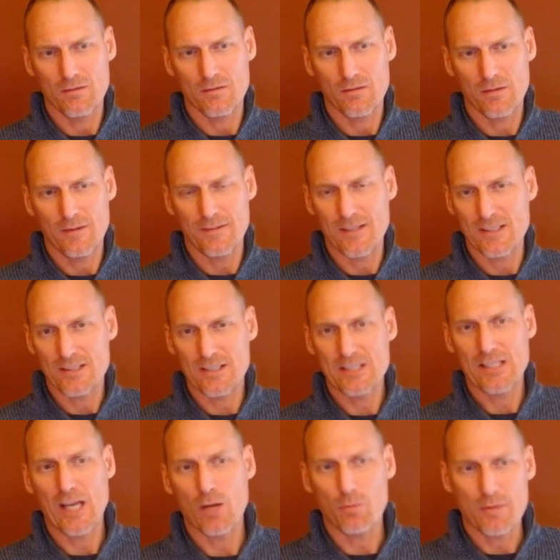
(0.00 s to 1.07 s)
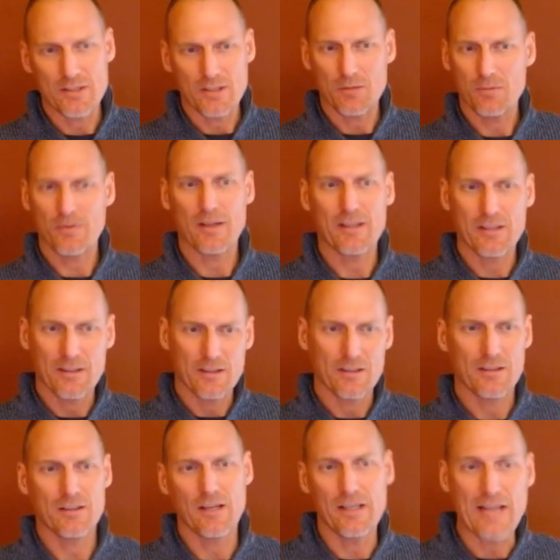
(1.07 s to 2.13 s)
get the c8 bishop like
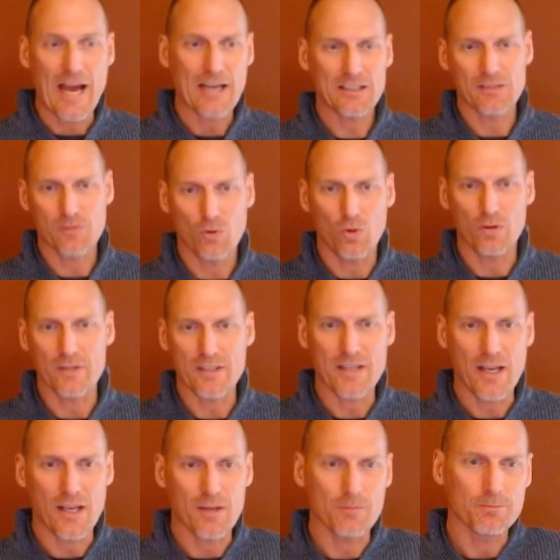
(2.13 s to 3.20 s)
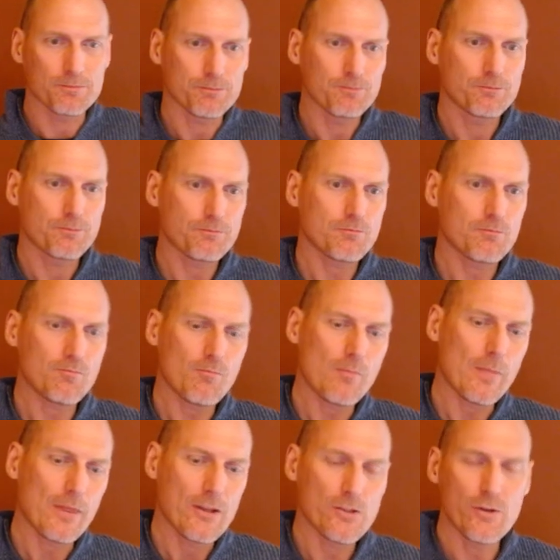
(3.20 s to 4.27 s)
an active role in the game.
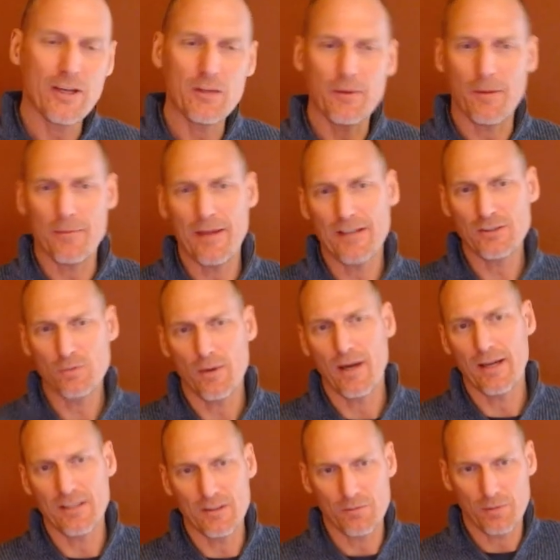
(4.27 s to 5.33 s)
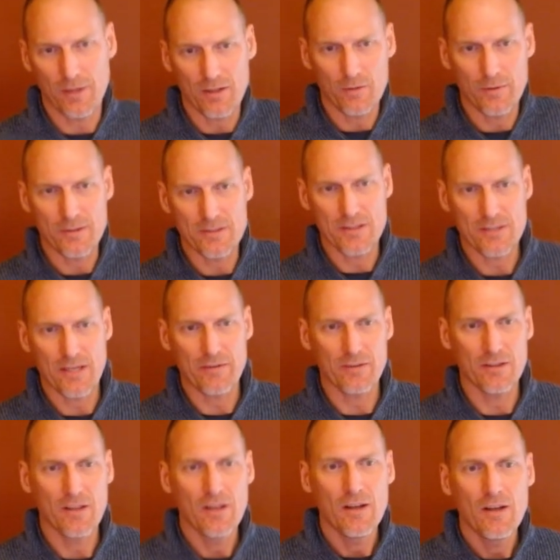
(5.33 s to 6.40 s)
So anyway, that's why I didn't play queen
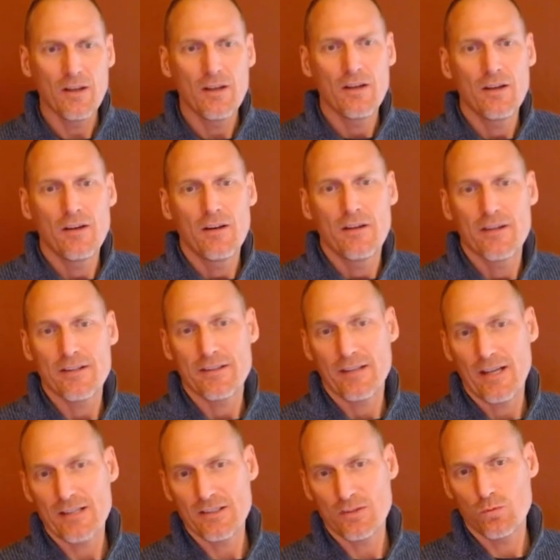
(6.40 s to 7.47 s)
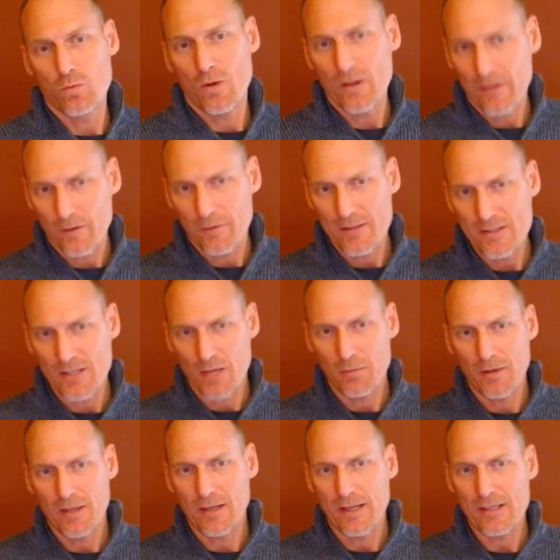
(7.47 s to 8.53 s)
c7. That's one of the reasons I
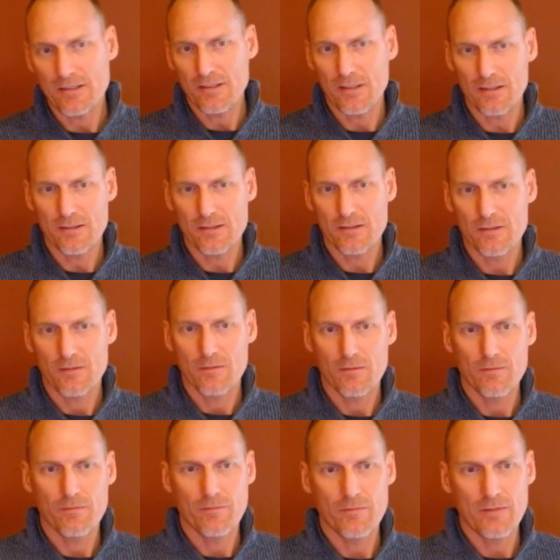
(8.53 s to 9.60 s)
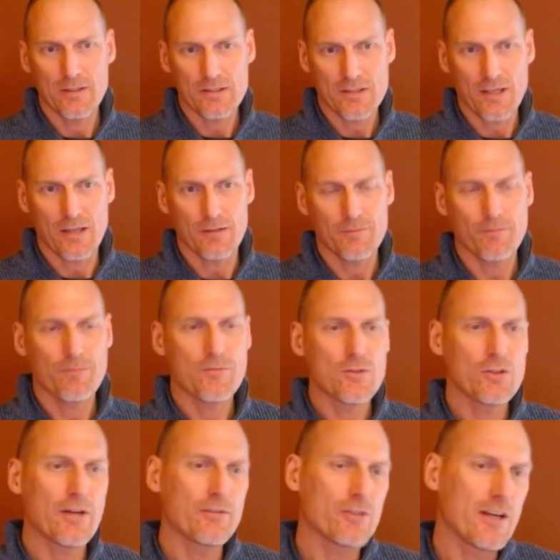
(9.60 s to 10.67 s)
played a6 instead.
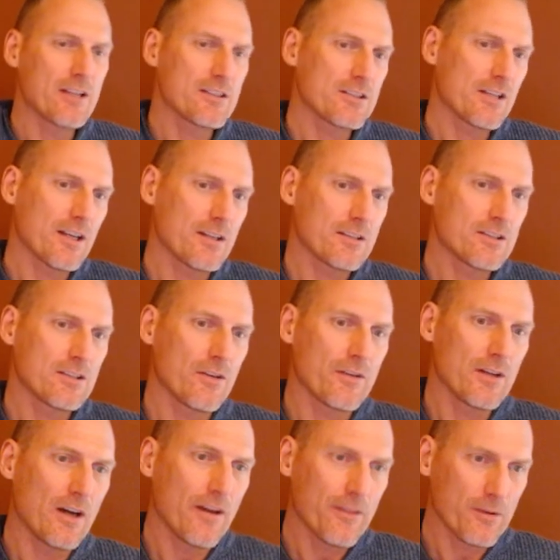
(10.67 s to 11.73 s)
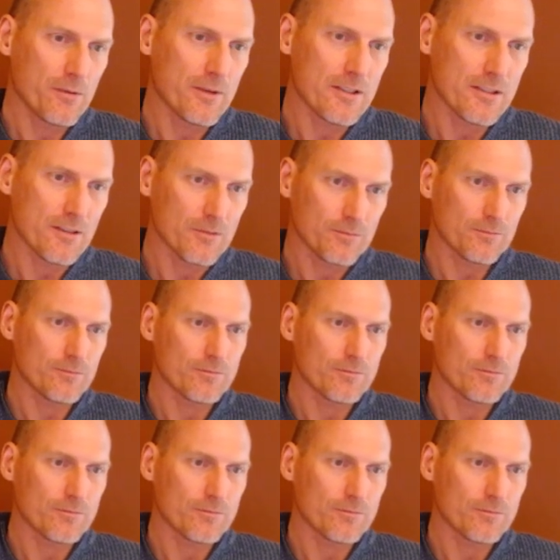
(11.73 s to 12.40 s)
So after a6, the other reason